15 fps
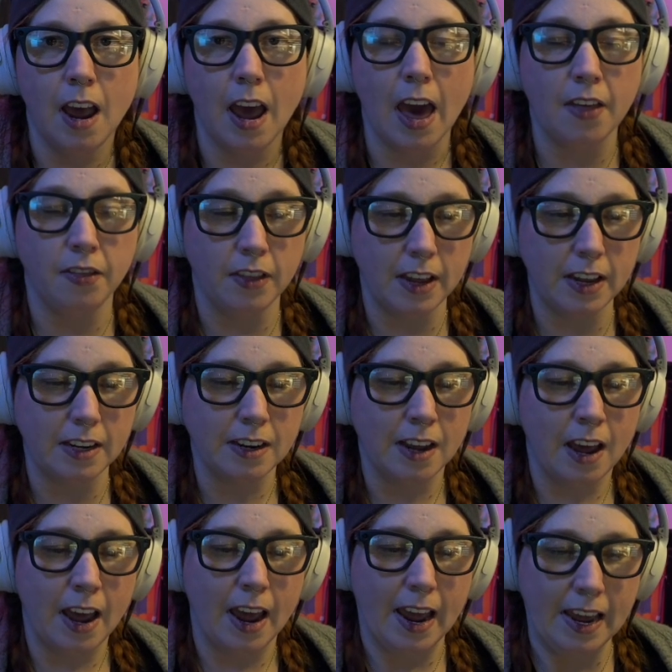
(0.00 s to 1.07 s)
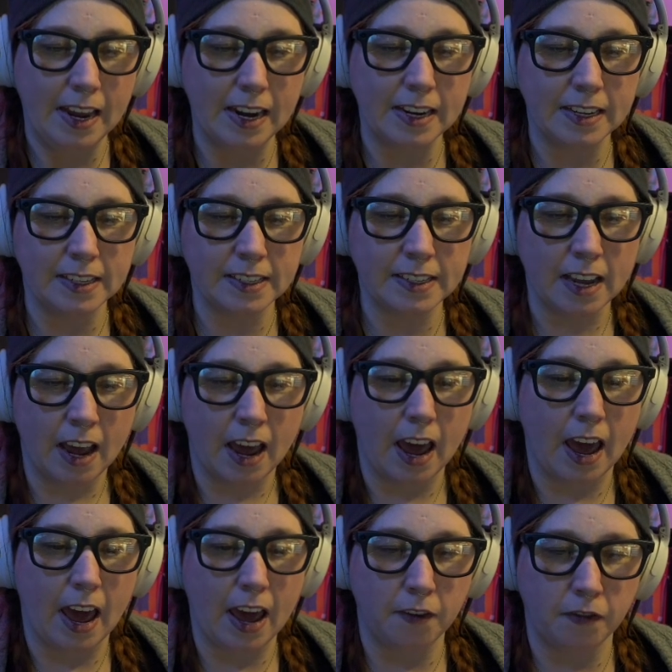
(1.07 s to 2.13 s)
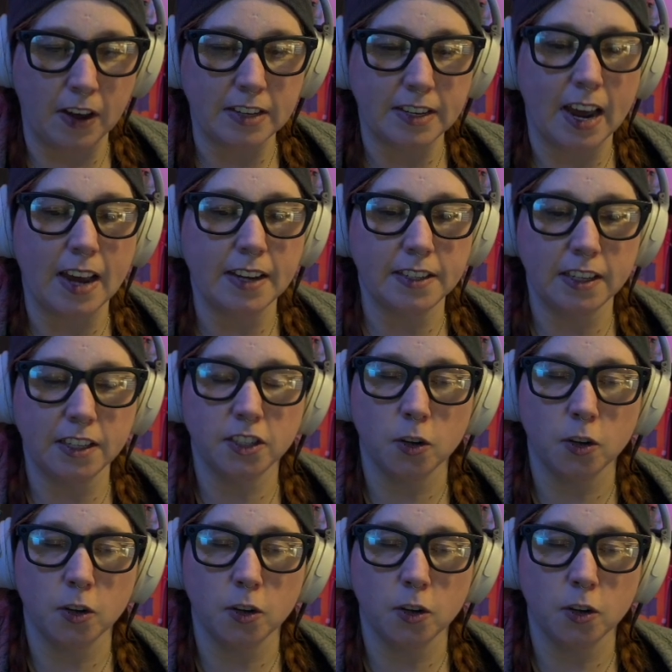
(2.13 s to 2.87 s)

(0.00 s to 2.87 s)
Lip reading: And that it is a fantastic